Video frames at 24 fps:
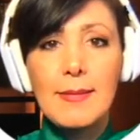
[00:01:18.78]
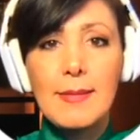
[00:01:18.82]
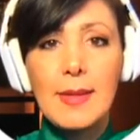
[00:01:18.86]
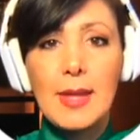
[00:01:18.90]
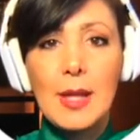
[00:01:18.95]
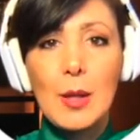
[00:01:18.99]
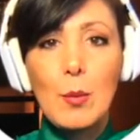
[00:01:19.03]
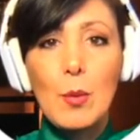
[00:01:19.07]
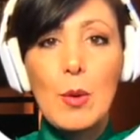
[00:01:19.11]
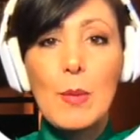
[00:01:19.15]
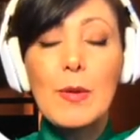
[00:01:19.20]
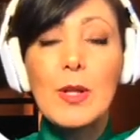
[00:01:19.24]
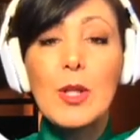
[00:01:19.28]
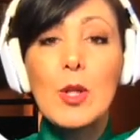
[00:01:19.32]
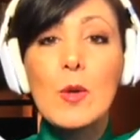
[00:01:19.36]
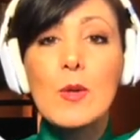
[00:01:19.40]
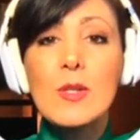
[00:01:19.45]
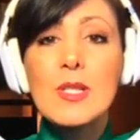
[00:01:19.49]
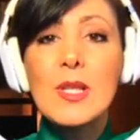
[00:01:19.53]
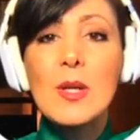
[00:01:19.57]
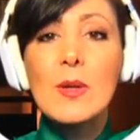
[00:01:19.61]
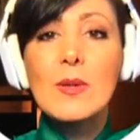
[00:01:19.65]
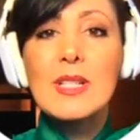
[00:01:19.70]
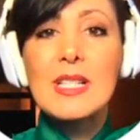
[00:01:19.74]
We will
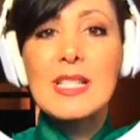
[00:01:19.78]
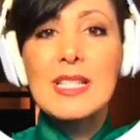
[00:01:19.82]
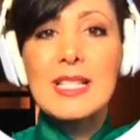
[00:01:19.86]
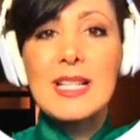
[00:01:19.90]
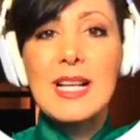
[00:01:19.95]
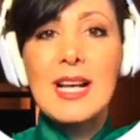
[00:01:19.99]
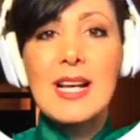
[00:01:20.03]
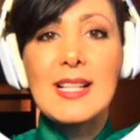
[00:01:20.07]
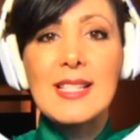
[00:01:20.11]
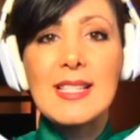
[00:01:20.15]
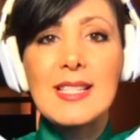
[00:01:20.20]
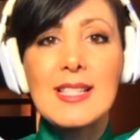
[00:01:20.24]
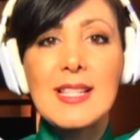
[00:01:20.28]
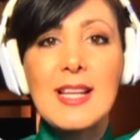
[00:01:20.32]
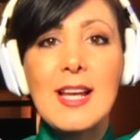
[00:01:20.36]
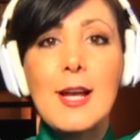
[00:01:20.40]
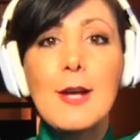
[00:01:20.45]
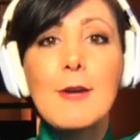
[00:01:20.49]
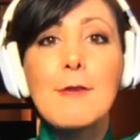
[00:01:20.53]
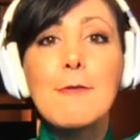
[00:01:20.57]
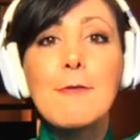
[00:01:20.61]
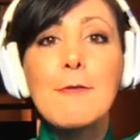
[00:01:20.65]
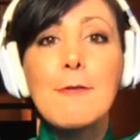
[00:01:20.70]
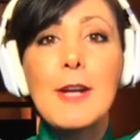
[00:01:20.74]
also discuss
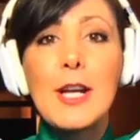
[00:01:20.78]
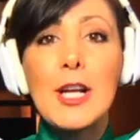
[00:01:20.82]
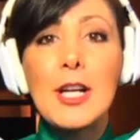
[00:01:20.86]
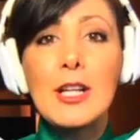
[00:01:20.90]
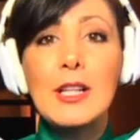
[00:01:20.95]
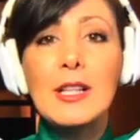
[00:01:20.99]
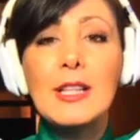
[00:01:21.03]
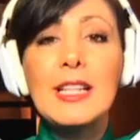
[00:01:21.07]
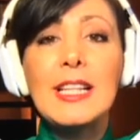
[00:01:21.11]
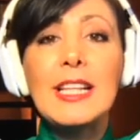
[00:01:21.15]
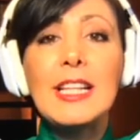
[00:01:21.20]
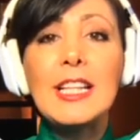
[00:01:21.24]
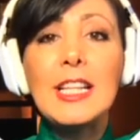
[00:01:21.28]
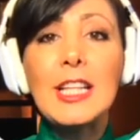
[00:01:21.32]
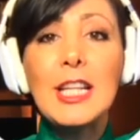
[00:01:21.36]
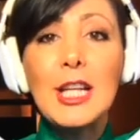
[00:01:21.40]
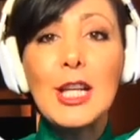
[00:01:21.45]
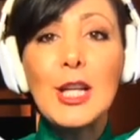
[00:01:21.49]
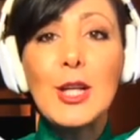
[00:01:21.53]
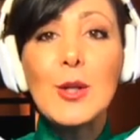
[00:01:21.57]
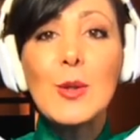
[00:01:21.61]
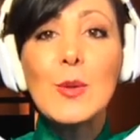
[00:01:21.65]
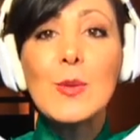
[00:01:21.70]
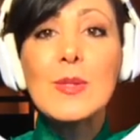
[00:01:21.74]
fairly
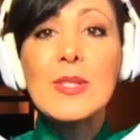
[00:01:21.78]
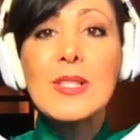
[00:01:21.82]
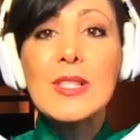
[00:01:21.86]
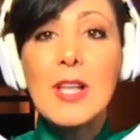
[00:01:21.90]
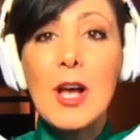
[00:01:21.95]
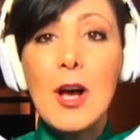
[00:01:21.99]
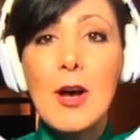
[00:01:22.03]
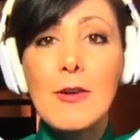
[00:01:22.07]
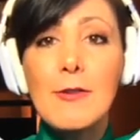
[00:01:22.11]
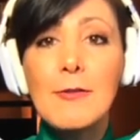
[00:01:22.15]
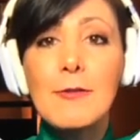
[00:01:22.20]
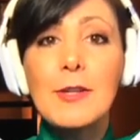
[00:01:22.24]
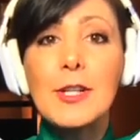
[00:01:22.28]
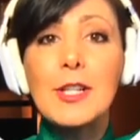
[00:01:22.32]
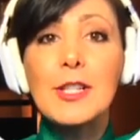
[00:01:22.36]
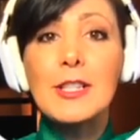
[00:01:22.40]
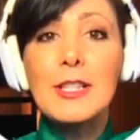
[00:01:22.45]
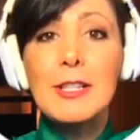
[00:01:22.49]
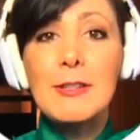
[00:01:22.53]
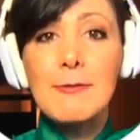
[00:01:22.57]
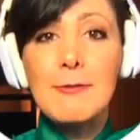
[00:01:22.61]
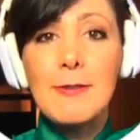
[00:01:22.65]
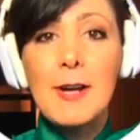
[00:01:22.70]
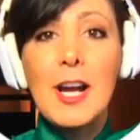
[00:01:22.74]
new
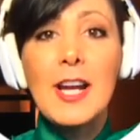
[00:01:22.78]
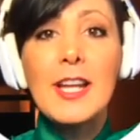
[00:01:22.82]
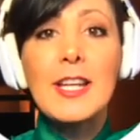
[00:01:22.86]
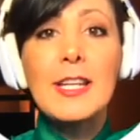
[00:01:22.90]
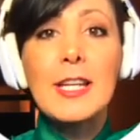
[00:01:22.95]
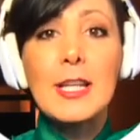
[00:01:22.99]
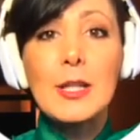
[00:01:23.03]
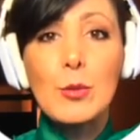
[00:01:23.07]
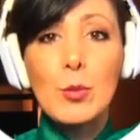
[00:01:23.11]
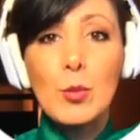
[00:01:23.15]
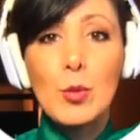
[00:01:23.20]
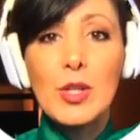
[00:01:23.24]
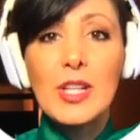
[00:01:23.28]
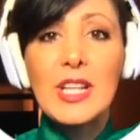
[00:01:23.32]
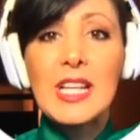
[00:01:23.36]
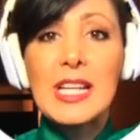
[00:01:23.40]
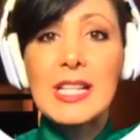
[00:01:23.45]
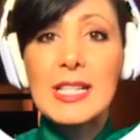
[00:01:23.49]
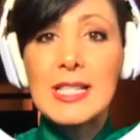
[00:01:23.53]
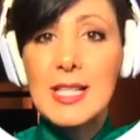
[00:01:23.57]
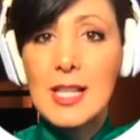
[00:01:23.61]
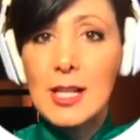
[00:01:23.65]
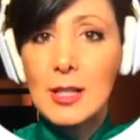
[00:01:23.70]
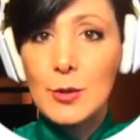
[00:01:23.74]
software-defined networking
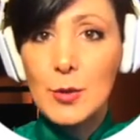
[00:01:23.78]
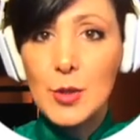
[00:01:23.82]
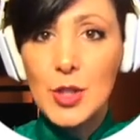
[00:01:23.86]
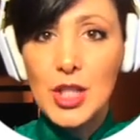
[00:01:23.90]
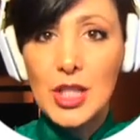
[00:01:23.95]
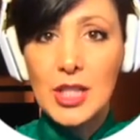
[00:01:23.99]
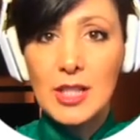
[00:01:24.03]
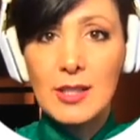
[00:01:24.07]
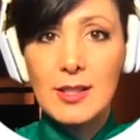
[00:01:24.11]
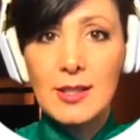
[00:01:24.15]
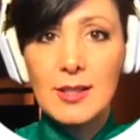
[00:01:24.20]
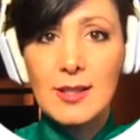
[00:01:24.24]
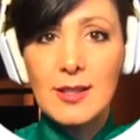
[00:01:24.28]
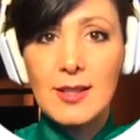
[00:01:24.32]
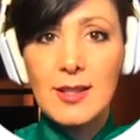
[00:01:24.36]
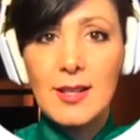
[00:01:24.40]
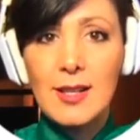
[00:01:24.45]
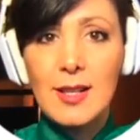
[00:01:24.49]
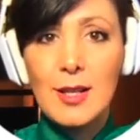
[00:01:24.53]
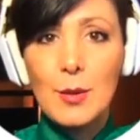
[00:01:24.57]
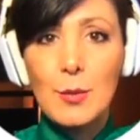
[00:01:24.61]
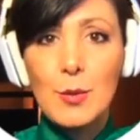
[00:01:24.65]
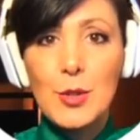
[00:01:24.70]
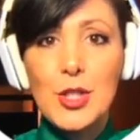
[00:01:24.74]
solution,
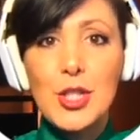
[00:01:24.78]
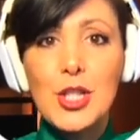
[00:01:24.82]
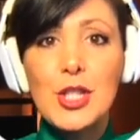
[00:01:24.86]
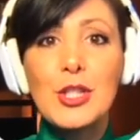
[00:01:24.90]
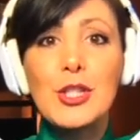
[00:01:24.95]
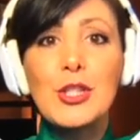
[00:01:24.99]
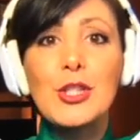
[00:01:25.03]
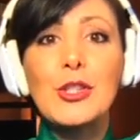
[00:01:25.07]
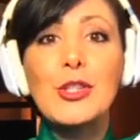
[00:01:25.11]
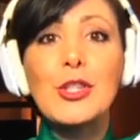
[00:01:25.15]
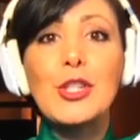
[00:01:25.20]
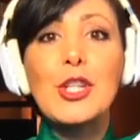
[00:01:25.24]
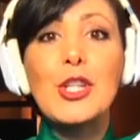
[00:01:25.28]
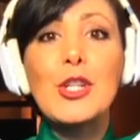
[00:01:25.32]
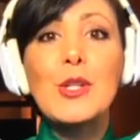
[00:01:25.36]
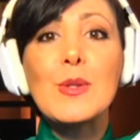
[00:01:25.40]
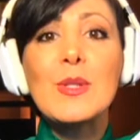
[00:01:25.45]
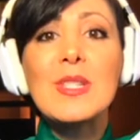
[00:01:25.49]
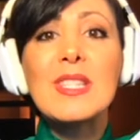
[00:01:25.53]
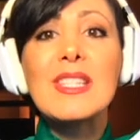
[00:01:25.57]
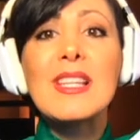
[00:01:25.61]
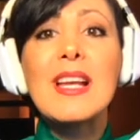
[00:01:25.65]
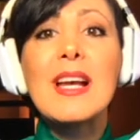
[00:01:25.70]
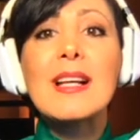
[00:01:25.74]
which
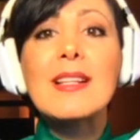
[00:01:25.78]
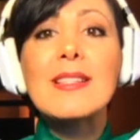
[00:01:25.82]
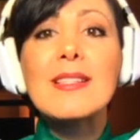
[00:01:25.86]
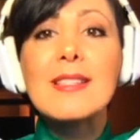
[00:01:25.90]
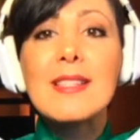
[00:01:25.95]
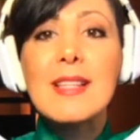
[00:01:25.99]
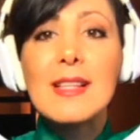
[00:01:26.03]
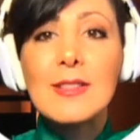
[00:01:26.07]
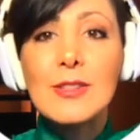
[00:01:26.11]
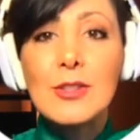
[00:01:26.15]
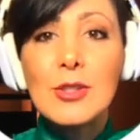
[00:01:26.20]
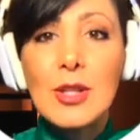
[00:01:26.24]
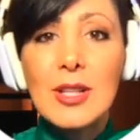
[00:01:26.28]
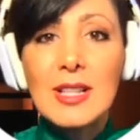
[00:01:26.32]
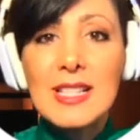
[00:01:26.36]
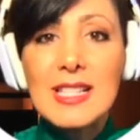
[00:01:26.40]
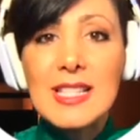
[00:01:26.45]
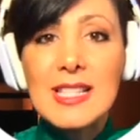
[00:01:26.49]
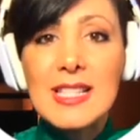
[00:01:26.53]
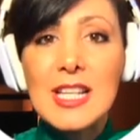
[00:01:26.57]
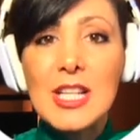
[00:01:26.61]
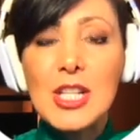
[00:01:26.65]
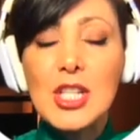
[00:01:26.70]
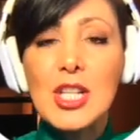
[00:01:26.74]
introduced
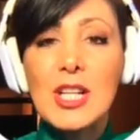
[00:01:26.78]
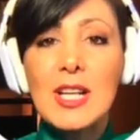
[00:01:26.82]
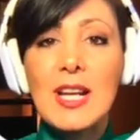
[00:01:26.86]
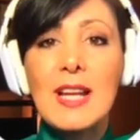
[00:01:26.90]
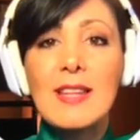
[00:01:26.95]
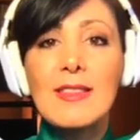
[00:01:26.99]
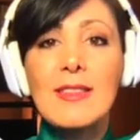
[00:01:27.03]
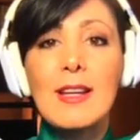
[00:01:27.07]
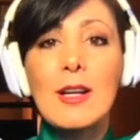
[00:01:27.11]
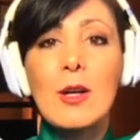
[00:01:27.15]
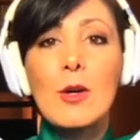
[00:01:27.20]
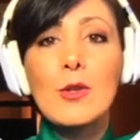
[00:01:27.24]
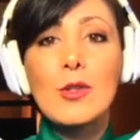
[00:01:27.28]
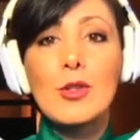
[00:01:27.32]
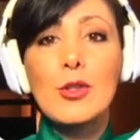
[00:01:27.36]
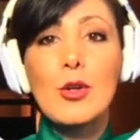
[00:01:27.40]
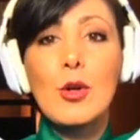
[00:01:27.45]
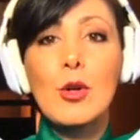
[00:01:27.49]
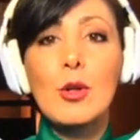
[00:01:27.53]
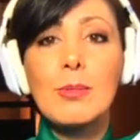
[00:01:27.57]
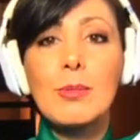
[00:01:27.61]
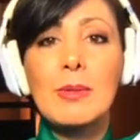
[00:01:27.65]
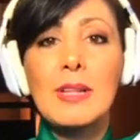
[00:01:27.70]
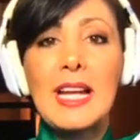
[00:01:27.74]
centralization at the
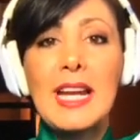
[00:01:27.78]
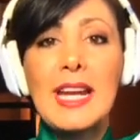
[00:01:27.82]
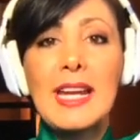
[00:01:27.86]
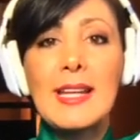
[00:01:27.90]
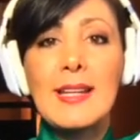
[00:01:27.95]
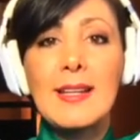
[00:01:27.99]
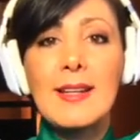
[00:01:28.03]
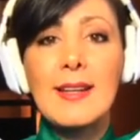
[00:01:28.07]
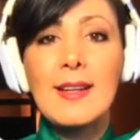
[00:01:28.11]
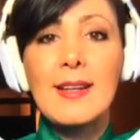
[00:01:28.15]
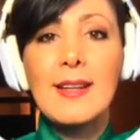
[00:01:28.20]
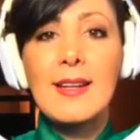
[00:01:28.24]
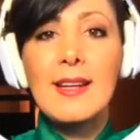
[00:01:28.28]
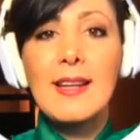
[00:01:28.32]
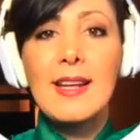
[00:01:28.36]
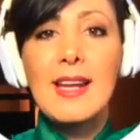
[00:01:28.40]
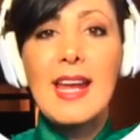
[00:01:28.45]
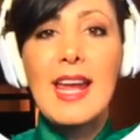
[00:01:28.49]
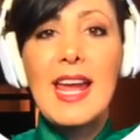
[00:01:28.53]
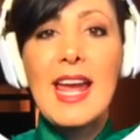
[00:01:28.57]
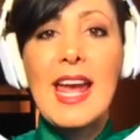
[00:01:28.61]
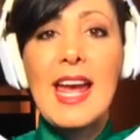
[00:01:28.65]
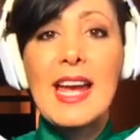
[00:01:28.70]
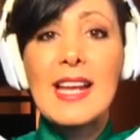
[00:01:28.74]
control plane
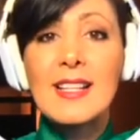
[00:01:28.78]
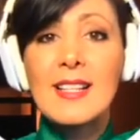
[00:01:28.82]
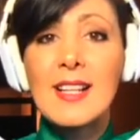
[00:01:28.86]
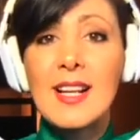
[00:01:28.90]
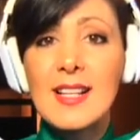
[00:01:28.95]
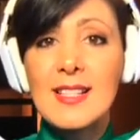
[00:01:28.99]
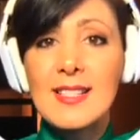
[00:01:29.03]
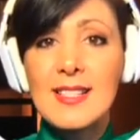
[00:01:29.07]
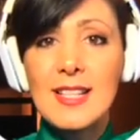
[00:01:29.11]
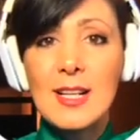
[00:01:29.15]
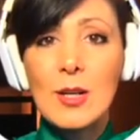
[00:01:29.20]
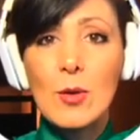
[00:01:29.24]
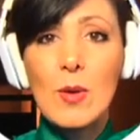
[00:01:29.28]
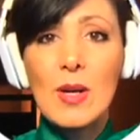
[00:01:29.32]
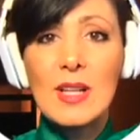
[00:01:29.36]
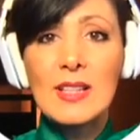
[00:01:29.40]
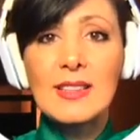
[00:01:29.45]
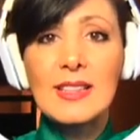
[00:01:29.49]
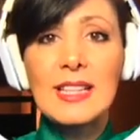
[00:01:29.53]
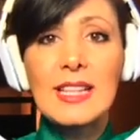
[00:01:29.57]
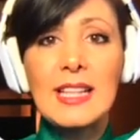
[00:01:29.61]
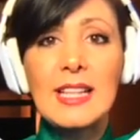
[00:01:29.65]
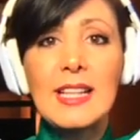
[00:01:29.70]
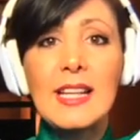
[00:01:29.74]
and
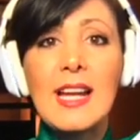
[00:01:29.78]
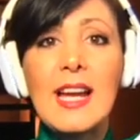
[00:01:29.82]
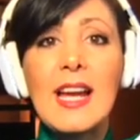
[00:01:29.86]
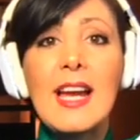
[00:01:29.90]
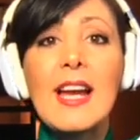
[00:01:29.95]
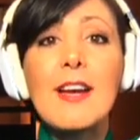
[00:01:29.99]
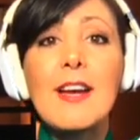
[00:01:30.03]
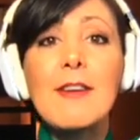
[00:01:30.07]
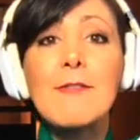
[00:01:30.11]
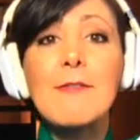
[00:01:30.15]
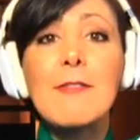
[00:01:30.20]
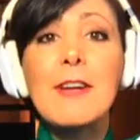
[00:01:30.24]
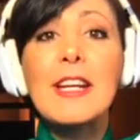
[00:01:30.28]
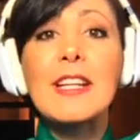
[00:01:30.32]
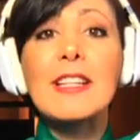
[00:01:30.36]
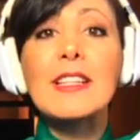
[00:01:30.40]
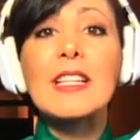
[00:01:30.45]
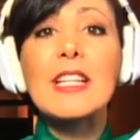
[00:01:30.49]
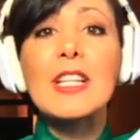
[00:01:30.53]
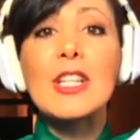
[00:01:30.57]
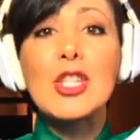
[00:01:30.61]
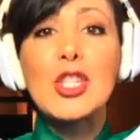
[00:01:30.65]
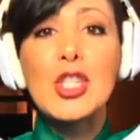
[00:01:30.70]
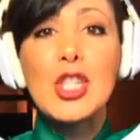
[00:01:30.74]
consequently
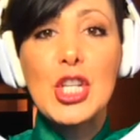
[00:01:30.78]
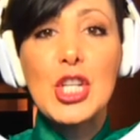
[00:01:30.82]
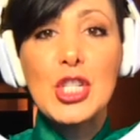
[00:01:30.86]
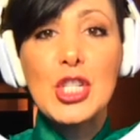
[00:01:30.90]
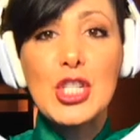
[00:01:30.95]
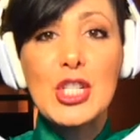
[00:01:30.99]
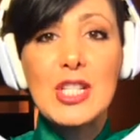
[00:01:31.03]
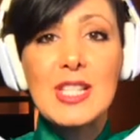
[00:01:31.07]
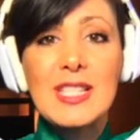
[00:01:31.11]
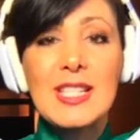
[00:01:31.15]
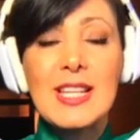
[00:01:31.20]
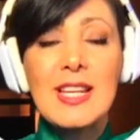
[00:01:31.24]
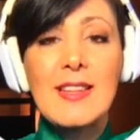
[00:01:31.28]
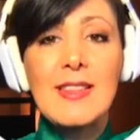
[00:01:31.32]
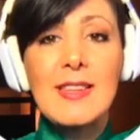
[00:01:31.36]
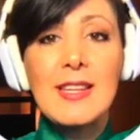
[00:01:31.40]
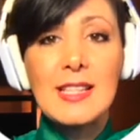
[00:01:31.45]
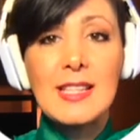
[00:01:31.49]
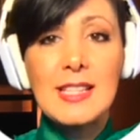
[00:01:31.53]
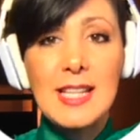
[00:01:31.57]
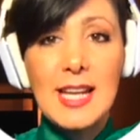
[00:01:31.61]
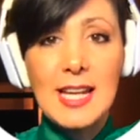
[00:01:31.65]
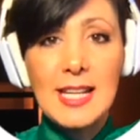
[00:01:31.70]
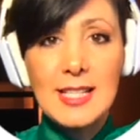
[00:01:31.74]
affecting changes in the
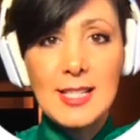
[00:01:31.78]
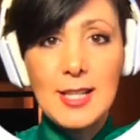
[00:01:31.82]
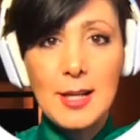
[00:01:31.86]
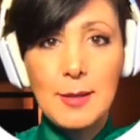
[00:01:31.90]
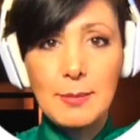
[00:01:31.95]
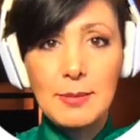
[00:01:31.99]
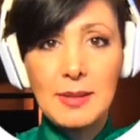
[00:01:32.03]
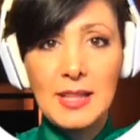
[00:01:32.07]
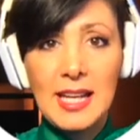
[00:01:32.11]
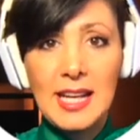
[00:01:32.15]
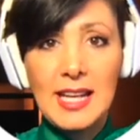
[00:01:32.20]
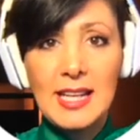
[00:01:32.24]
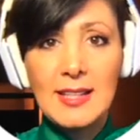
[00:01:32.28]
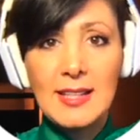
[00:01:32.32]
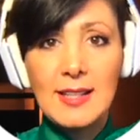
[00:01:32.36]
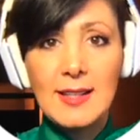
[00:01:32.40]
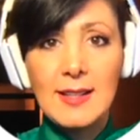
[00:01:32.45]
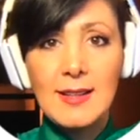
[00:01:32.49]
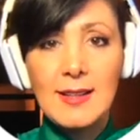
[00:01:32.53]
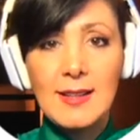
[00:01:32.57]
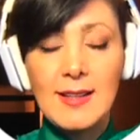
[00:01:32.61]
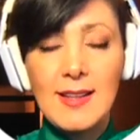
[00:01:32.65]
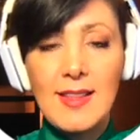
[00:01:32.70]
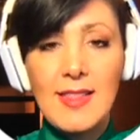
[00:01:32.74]
data plane
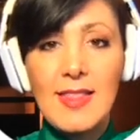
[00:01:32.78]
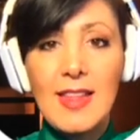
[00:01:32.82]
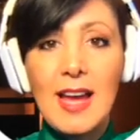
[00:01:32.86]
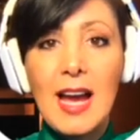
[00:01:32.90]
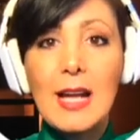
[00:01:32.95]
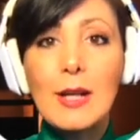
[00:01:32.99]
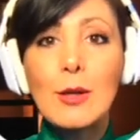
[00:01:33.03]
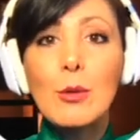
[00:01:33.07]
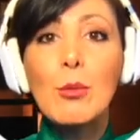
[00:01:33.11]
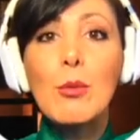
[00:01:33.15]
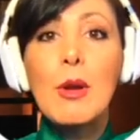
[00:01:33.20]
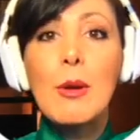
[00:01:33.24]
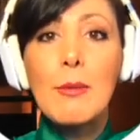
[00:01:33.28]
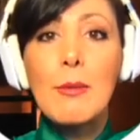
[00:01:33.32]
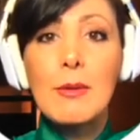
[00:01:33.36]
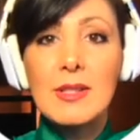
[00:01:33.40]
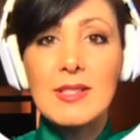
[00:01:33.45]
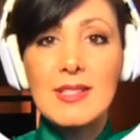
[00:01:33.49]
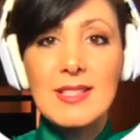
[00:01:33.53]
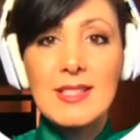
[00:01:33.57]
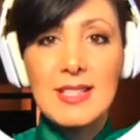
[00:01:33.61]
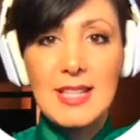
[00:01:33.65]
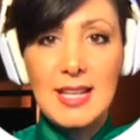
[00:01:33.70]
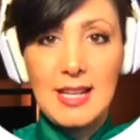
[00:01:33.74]
that we will
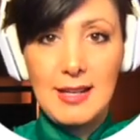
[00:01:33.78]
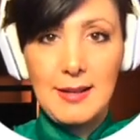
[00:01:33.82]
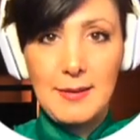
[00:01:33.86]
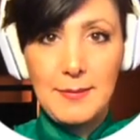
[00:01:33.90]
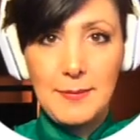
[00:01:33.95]
see.